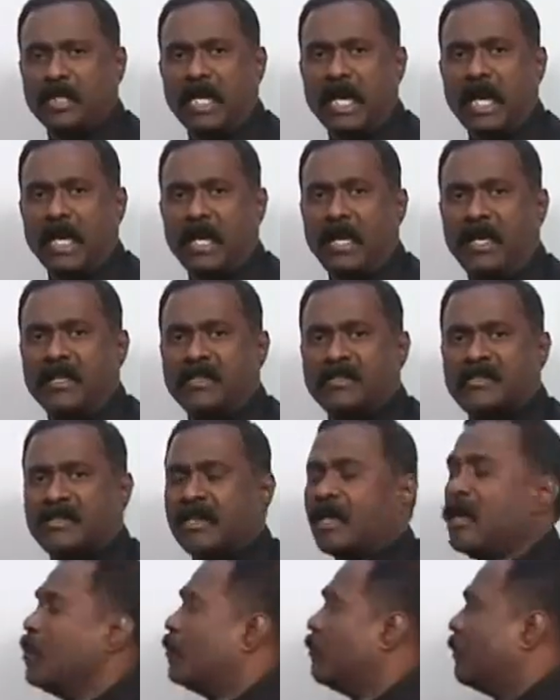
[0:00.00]
lines,
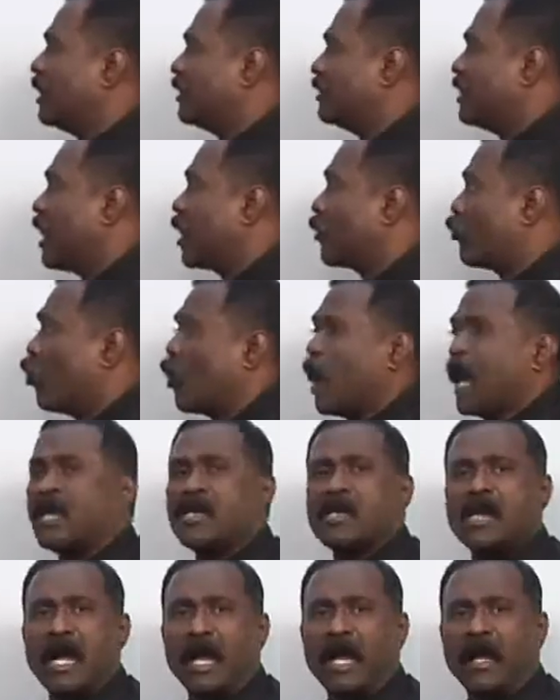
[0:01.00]
but they are
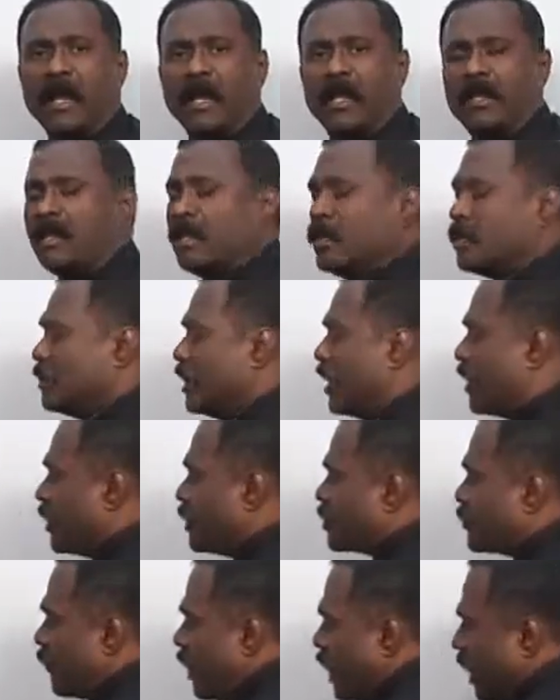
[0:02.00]
one line. That
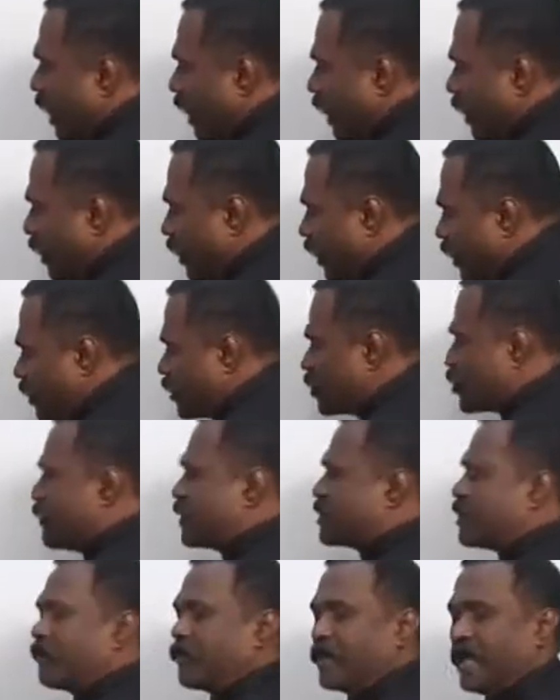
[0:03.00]
is why it is to be
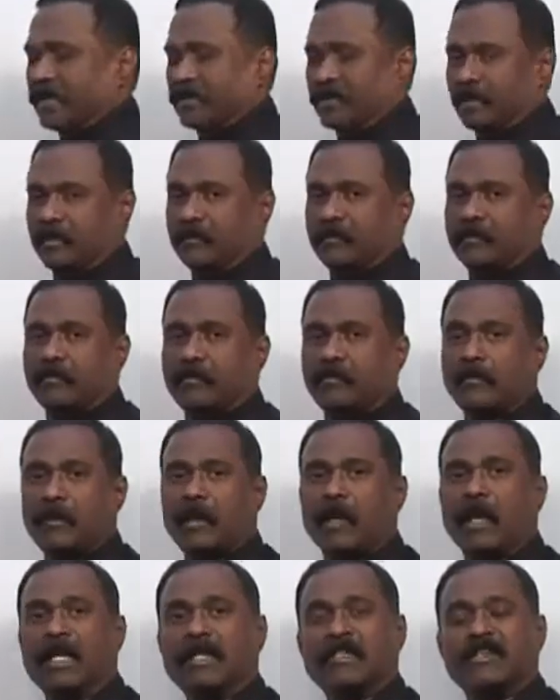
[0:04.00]
subtracted,
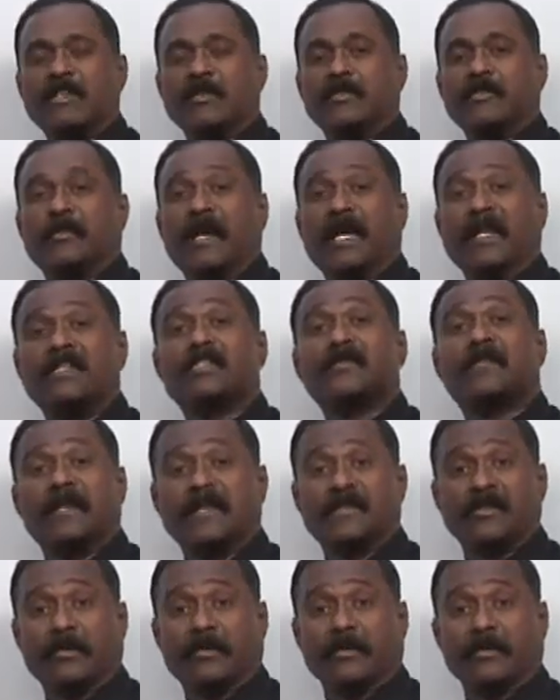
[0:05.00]
NC2 minus
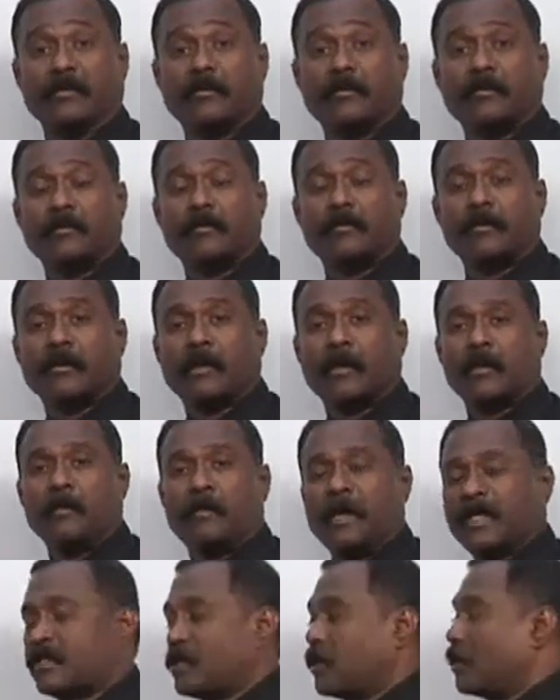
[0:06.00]
PC2.
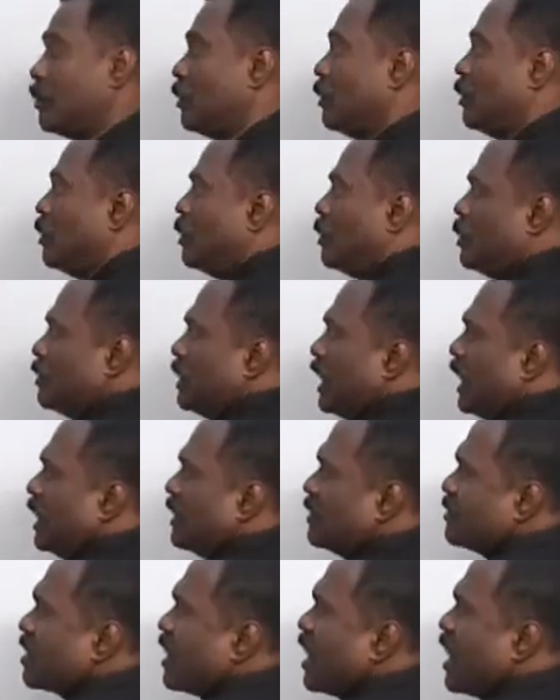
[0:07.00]
But the
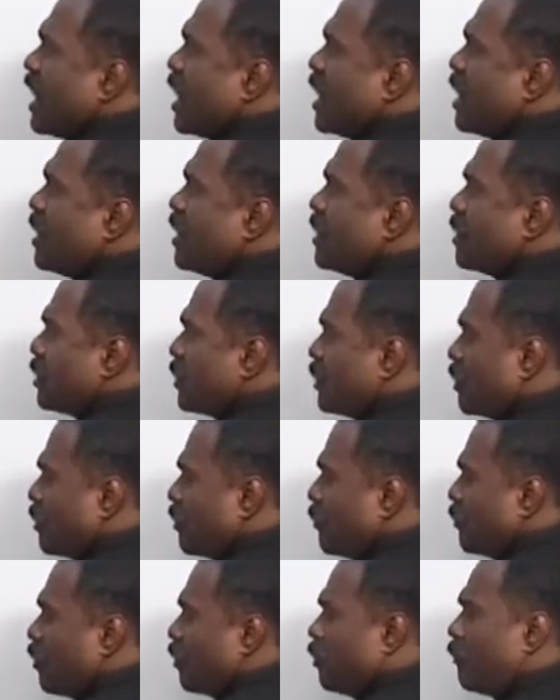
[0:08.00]
entire
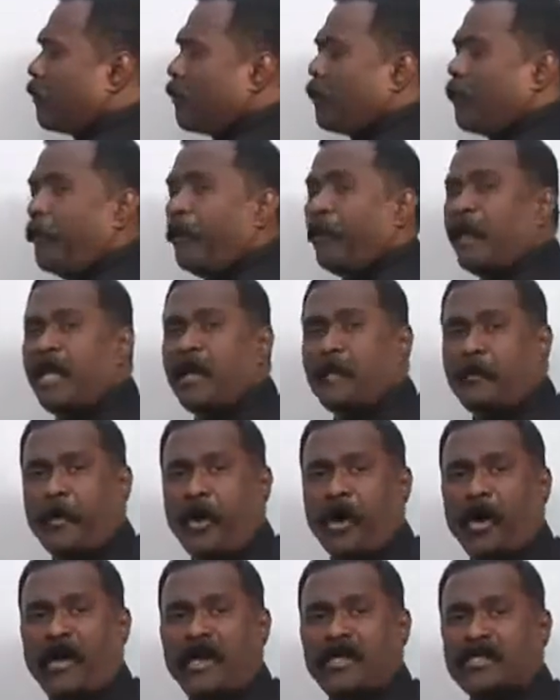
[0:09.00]
P
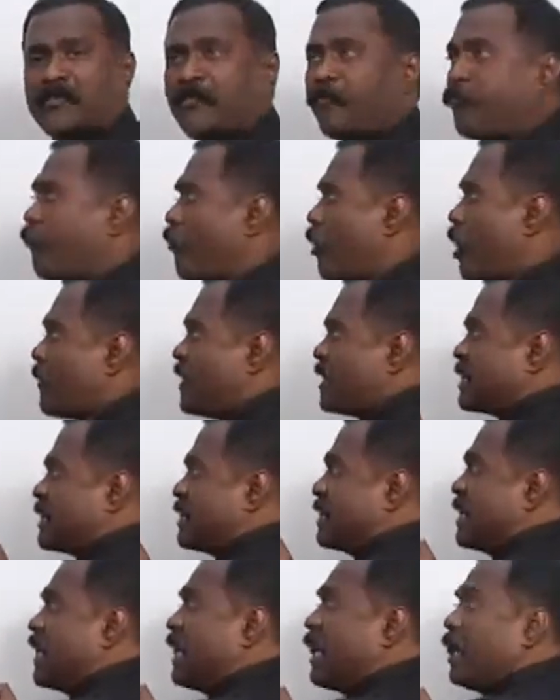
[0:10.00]
points form a
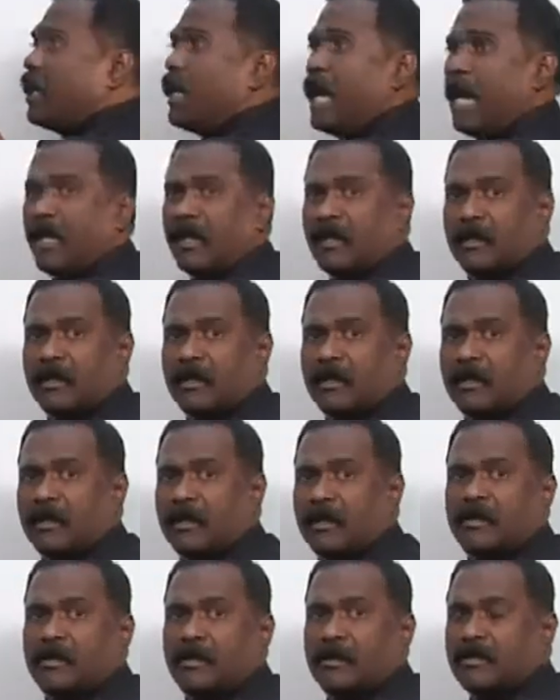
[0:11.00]
single line.
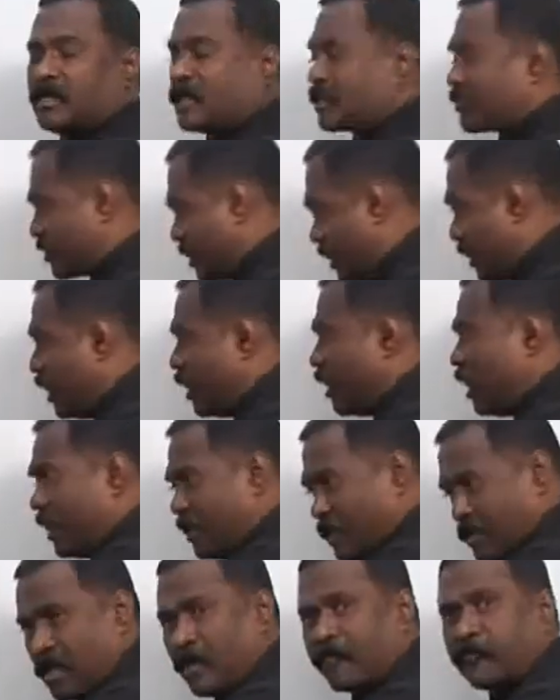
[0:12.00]
That single line
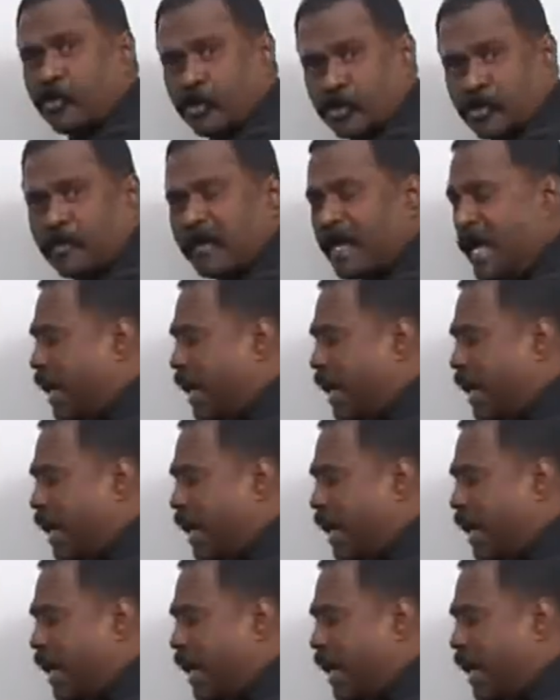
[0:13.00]
is of course to be